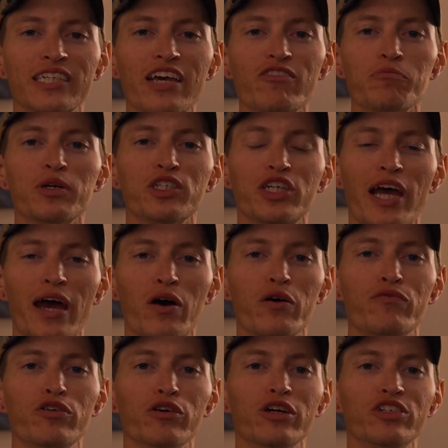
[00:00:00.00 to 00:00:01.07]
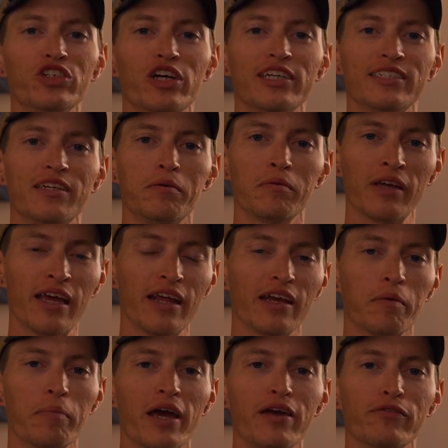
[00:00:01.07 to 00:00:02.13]
Give them a shout if you're interested in
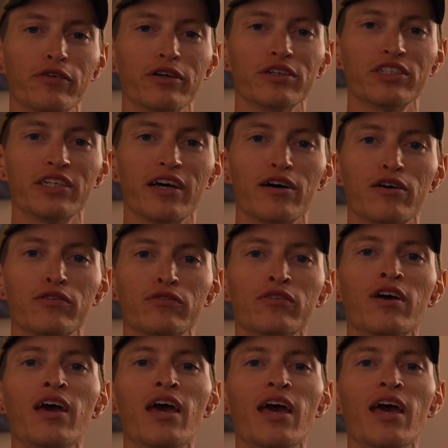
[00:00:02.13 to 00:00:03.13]
getting a bait for yourself.